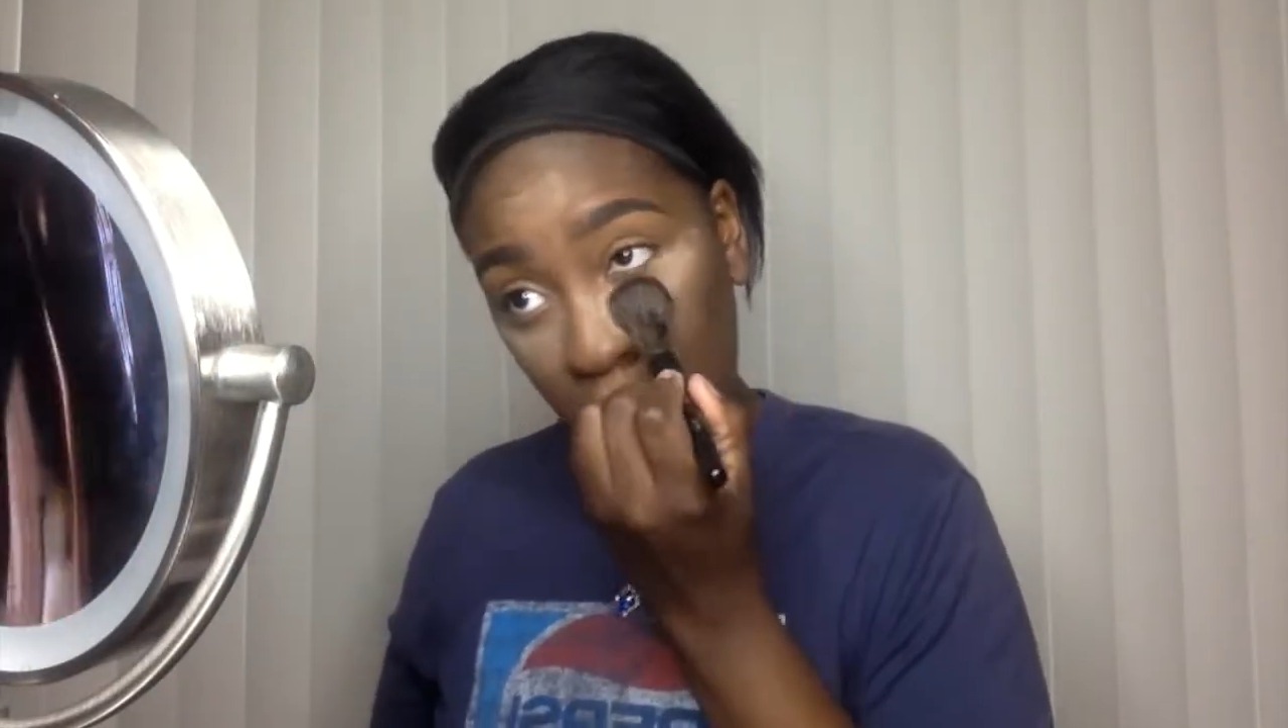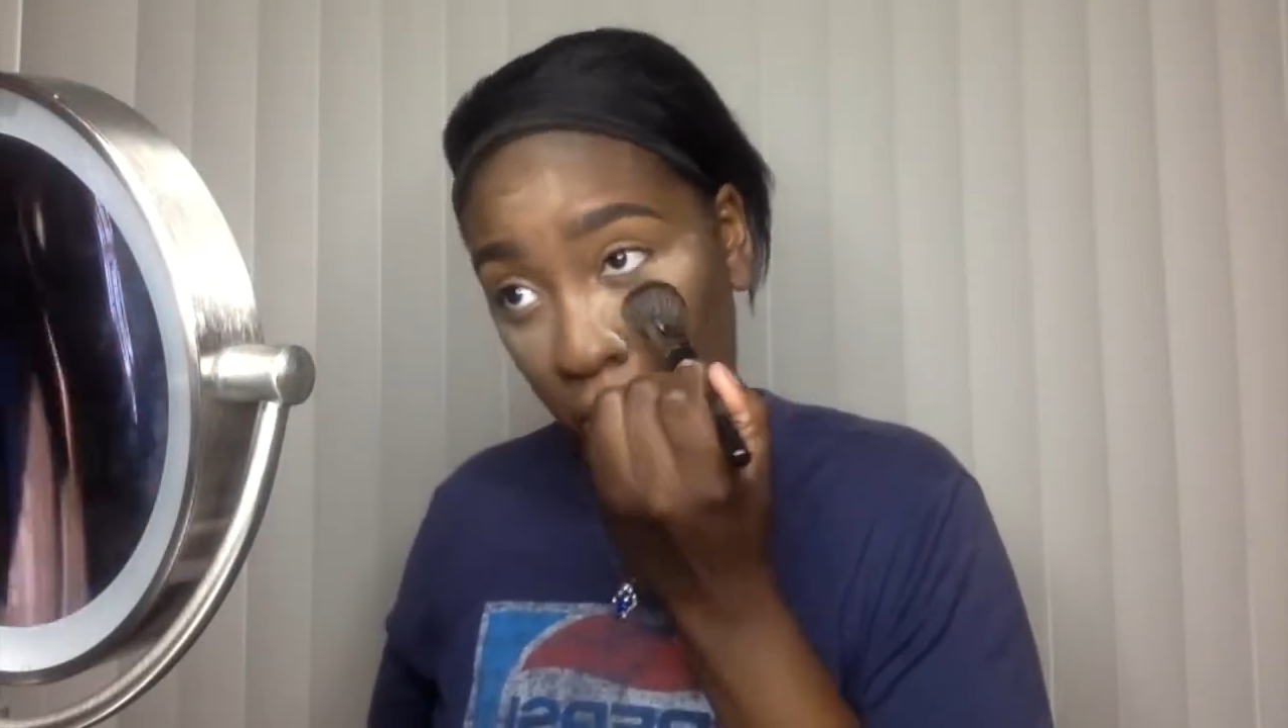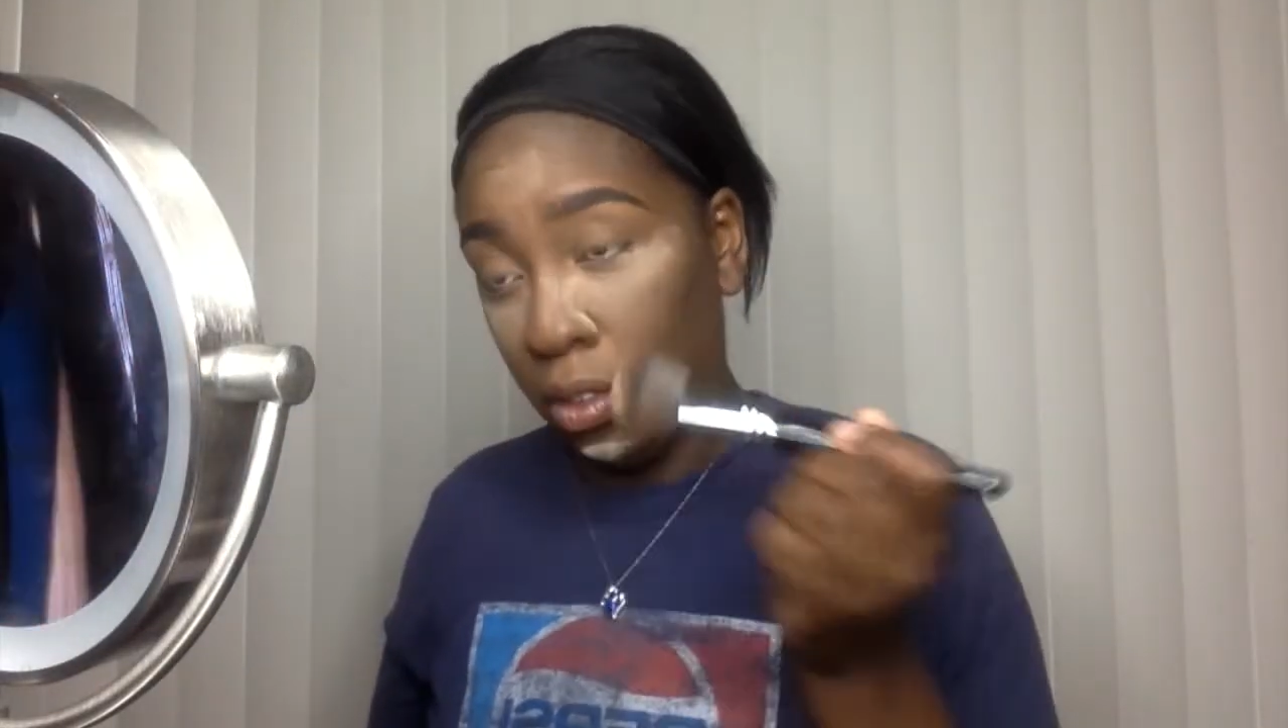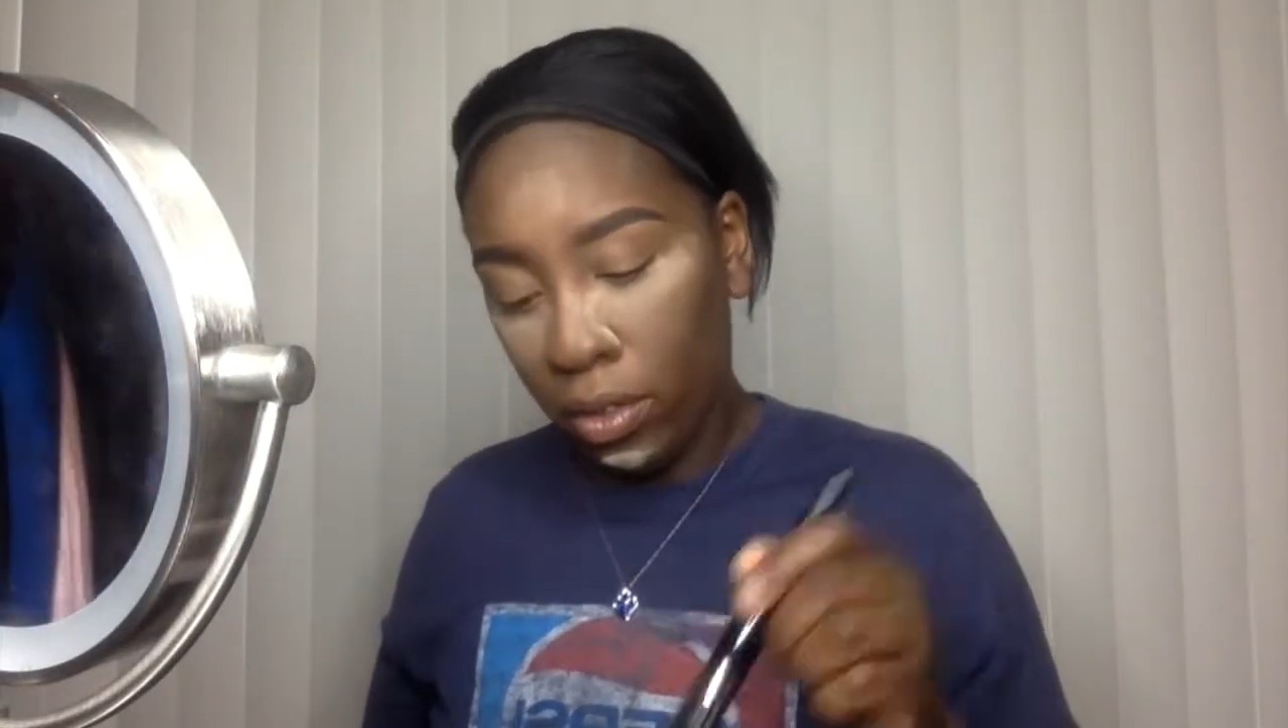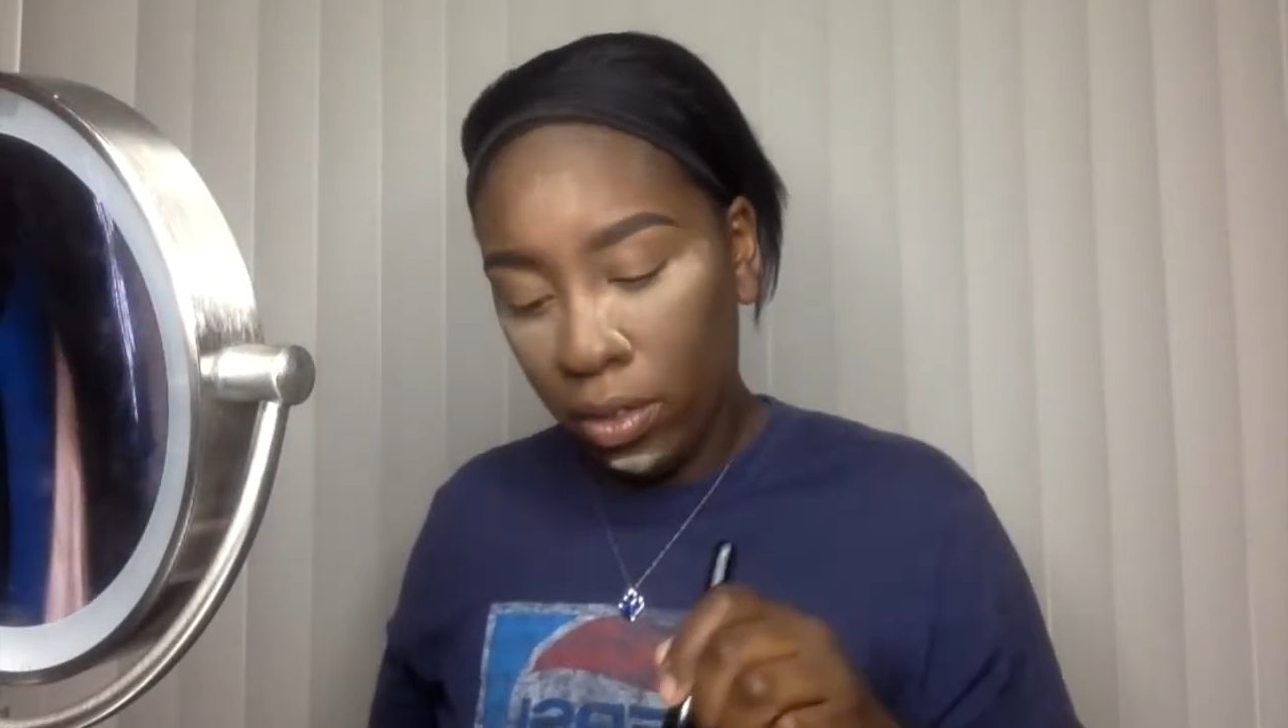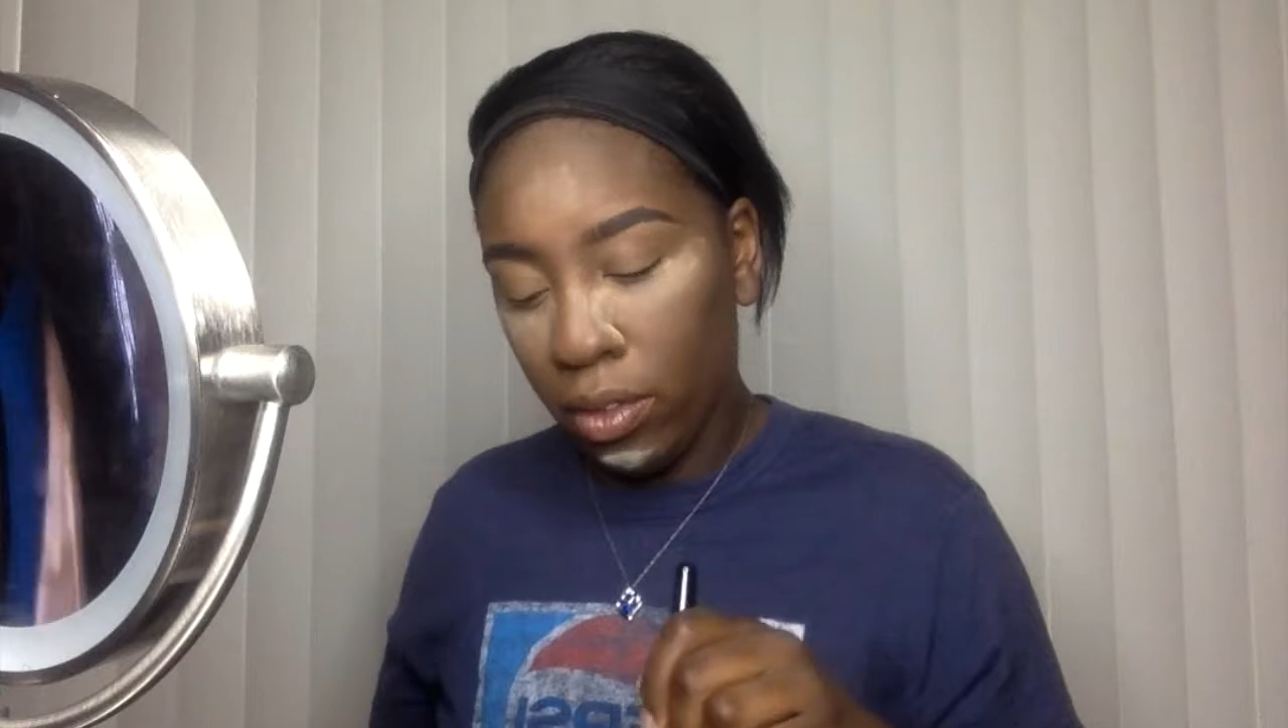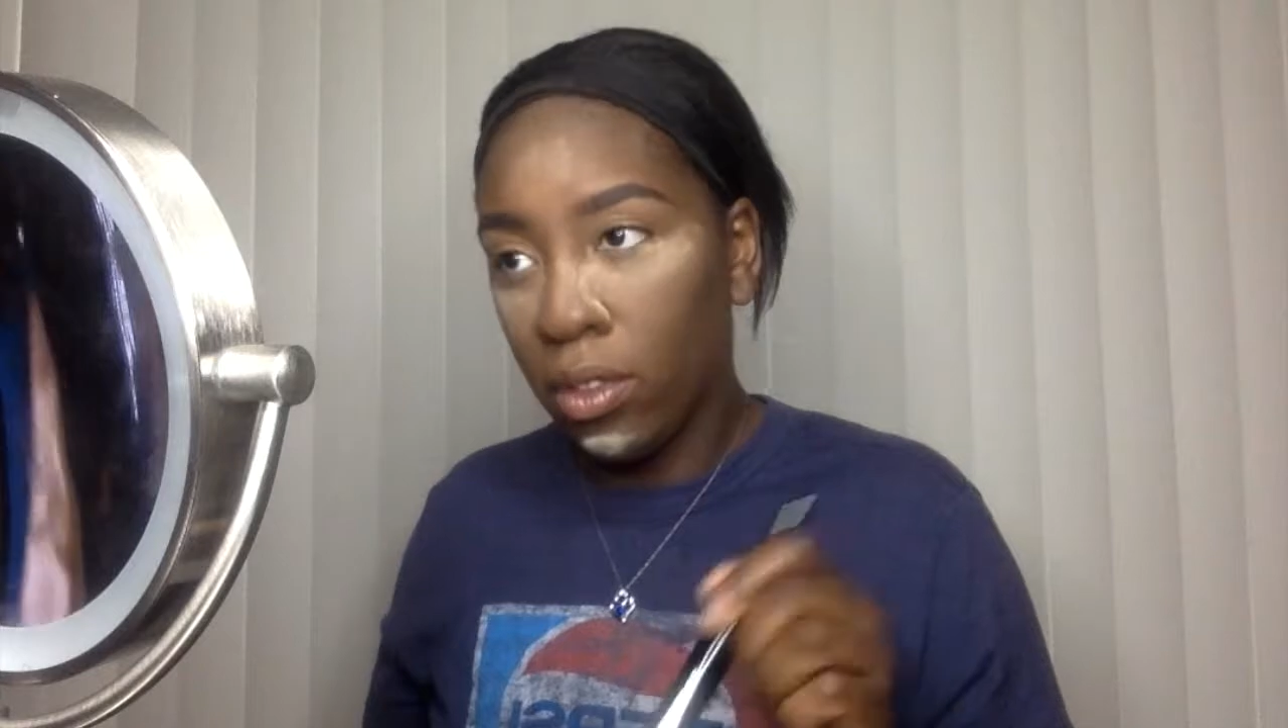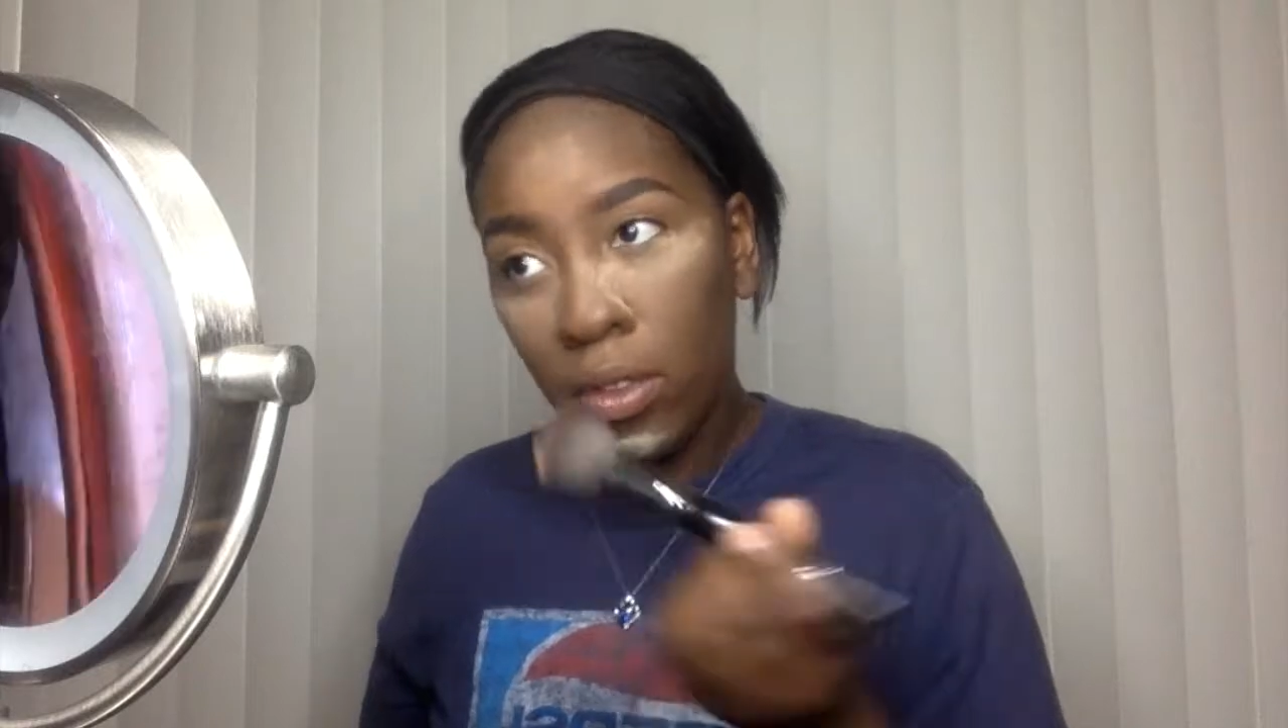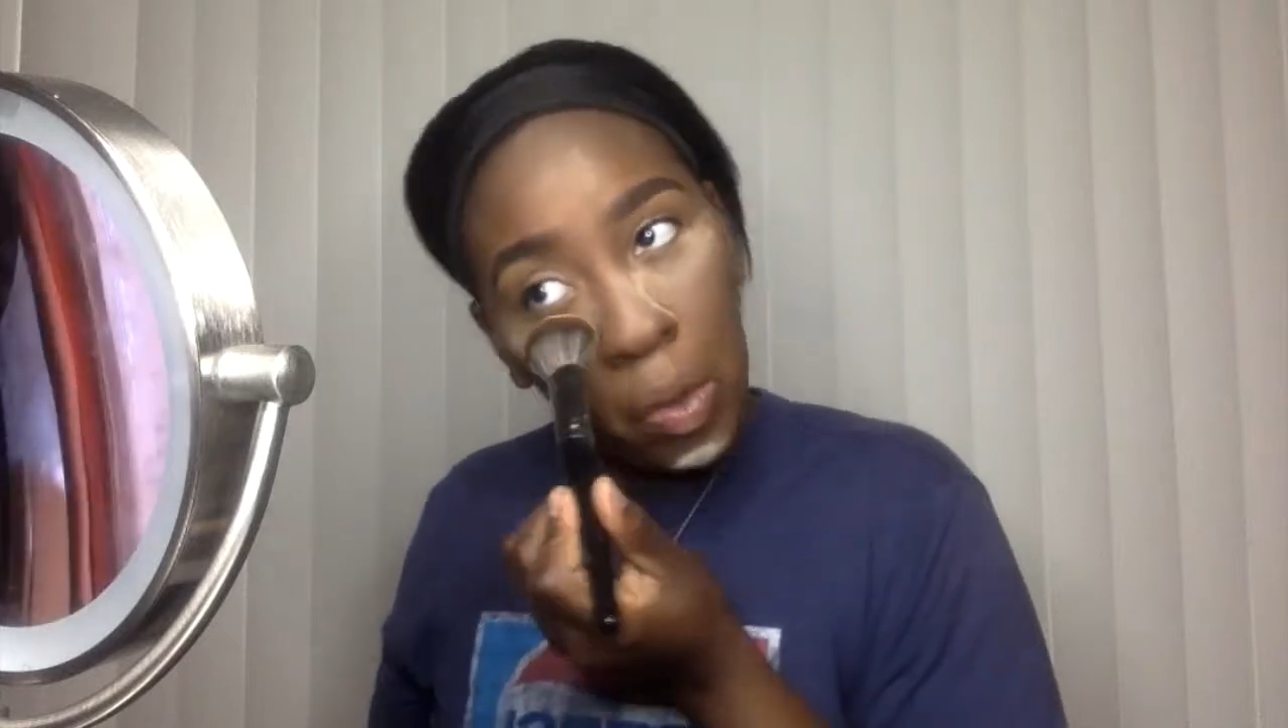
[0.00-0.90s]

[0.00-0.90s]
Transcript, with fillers: I wanted to keep